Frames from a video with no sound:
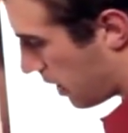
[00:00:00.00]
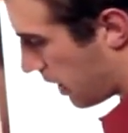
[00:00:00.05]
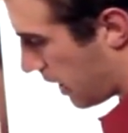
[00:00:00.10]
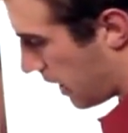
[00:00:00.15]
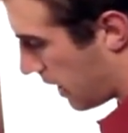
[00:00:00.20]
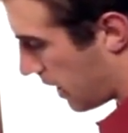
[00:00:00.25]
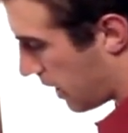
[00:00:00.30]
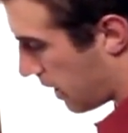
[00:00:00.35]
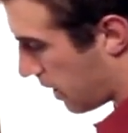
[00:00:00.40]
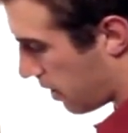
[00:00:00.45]

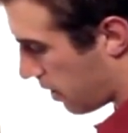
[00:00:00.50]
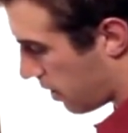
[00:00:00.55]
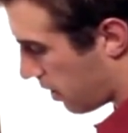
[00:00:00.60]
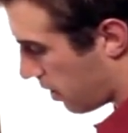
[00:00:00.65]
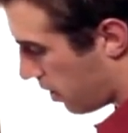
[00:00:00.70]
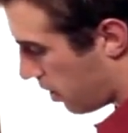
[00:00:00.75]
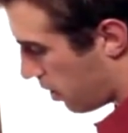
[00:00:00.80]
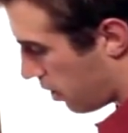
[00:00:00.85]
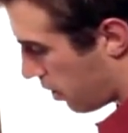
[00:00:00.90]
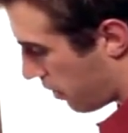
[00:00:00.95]
and
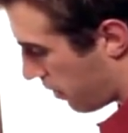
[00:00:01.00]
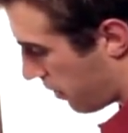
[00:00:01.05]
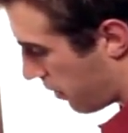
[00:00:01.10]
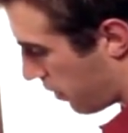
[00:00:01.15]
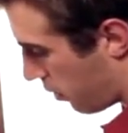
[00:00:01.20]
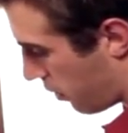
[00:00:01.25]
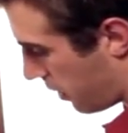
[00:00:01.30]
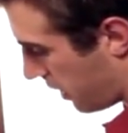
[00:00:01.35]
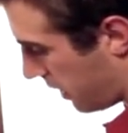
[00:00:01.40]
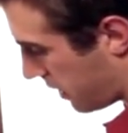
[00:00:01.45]

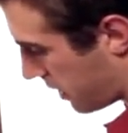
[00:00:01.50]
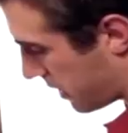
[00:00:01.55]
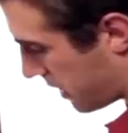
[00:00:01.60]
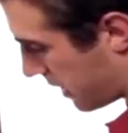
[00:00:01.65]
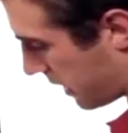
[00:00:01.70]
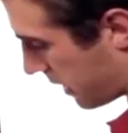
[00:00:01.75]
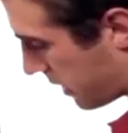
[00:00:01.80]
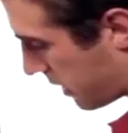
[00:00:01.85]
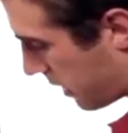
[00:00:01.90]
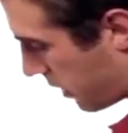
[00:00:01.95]

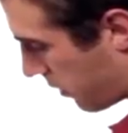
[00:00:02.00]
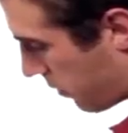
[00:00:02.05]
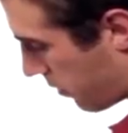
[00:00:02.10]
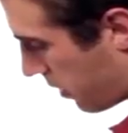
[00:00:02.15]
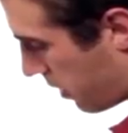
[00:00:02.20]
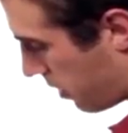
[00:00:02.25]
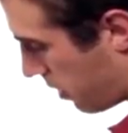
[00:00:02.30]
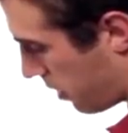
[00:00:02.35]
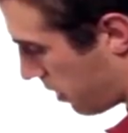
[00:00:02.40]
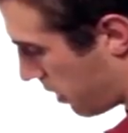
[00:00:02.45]

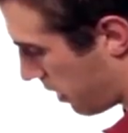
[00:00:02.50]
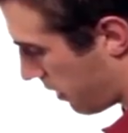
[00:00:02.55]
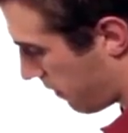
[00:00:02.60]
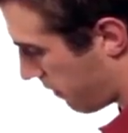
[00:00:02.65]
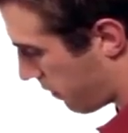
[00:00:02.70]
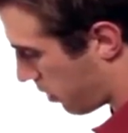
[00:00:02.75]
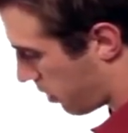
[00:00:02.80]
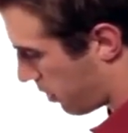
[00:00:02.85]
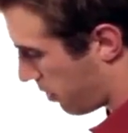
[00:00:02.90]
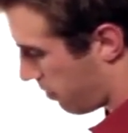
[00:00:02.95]
3,600 in
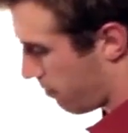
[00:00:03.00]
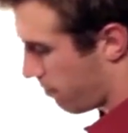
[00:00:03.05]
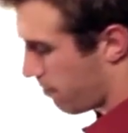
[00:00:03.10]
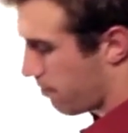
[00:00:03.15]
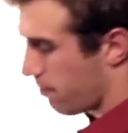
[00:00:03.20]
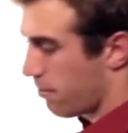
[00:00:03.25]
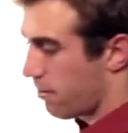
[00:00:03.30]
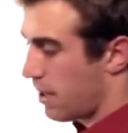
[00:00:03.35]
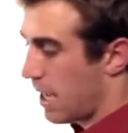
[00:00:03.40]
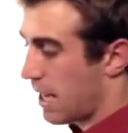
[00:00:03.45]
volume
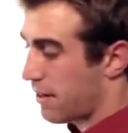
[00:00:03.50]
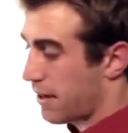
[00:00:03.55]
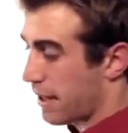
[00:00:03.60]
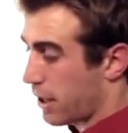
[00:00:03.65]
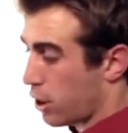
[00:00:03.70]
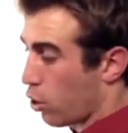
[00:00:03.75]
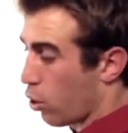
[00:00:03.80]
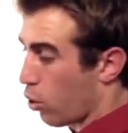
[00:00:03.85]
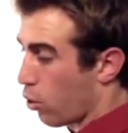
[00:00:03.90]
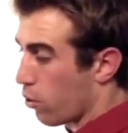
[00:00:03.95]
at the
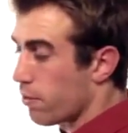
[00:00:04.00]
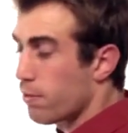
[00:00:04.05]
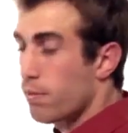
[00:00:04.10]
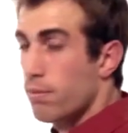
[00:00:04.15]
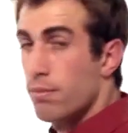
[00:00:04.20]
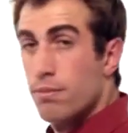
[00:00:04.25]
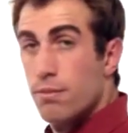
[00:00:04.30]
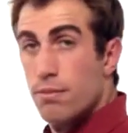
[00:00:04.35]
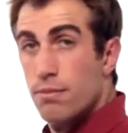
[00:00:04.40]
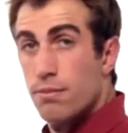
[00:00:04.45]
gold.
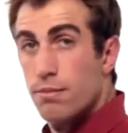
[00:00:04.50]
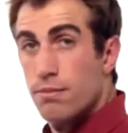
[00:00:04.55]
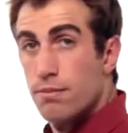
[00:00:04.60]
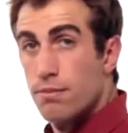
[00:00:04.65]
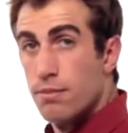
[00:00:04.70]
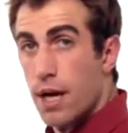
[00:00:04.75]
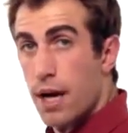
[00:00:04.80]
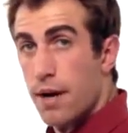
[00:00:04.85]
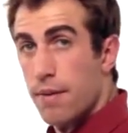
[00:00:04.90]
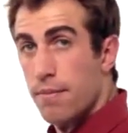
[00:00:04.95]

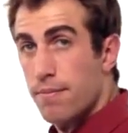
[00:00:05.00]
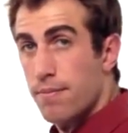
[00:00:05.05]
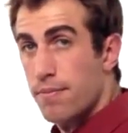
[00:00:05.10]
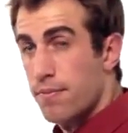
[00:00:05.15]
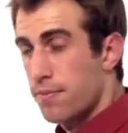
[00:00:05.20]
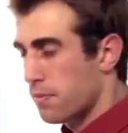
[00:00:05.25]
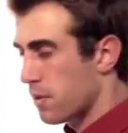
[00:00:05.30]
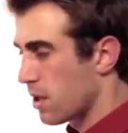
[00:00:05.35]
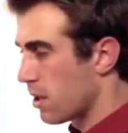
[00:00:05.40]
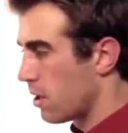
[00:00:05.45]
Okay?
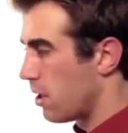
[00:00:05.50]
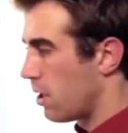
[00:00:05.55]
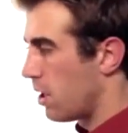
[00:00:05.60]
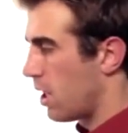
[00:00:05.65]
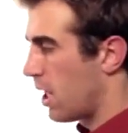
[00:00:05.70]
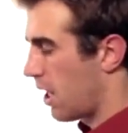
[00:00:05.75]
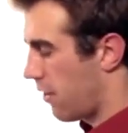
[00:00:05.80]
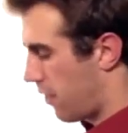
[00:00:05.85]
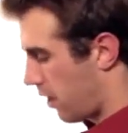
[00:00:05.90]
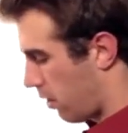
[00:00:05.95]

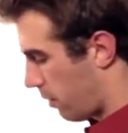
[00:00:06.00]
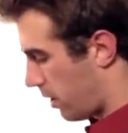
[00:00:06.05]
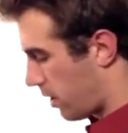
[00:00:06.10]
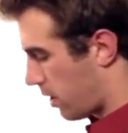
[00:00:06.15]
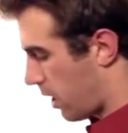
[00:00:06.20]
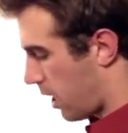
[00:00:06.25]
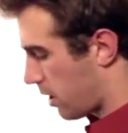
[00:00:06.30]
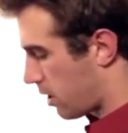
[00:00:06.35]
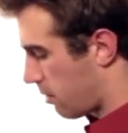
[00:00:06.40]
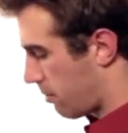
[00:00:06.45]
And I think we
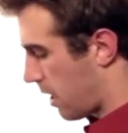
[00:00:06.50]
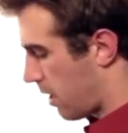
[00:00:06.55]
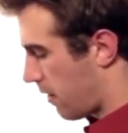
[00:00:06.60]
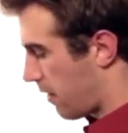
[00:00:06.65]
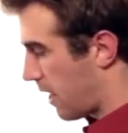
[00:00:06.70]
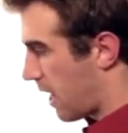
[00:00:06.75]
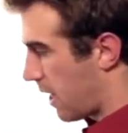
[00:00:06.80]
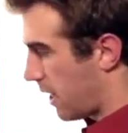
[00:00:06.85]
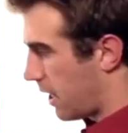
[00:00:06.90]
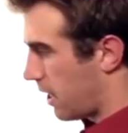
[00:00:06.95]
talked about
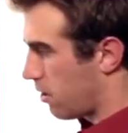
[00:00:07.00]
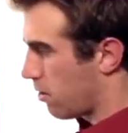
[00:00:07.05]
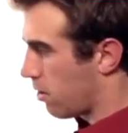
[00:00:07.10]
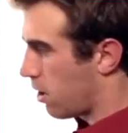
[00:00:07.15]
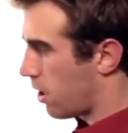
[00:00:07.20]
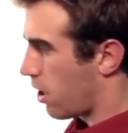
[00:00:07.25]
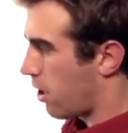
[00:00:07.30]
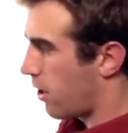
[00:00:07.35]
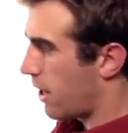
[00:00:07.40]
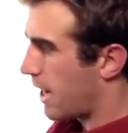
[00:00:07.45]
that here
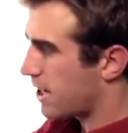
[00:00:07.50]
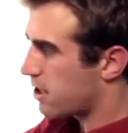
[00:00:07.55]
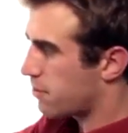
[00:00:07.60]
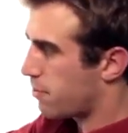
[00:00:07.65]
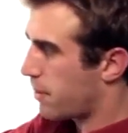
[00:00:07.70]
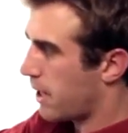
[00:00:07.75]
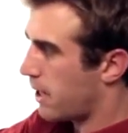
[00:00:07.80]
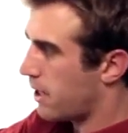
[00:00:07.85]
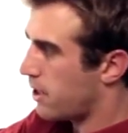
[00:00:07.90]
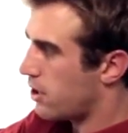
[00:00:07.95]
on our next
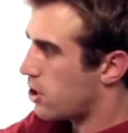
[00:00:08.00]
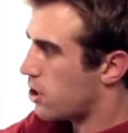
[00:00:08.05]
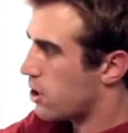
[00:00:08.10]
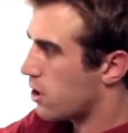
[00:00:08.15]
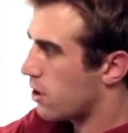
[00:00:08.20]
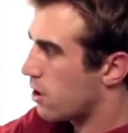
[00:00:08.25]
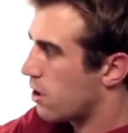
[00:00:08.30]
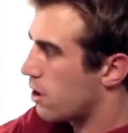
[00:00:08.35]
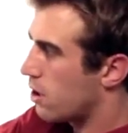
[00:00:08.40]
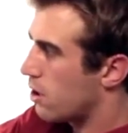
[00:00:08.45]
page
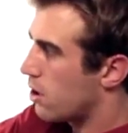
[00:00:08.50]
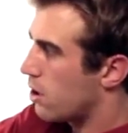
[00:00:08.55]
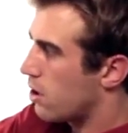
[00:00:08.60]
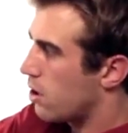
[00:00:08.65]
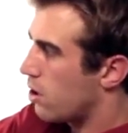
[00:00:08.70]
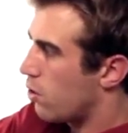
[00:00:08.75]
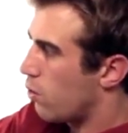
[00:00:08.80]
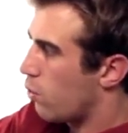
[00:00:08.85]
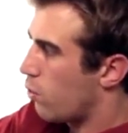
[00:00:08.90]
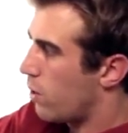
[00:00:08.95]

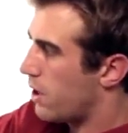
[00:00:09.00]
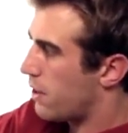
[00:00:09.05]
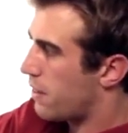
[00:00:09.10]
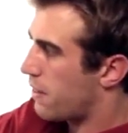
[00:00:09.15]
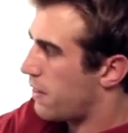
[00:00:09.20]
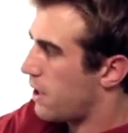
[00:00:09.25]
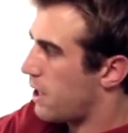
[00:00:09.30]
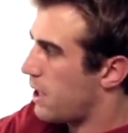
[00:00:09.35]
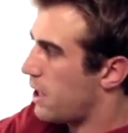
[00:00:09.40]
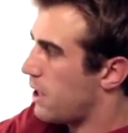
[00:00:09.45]
with
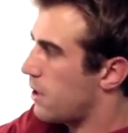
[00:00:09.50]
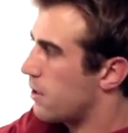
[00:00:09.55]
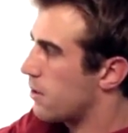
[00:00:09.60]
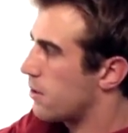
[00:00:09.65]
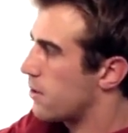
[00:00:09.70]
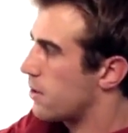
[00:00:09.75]
the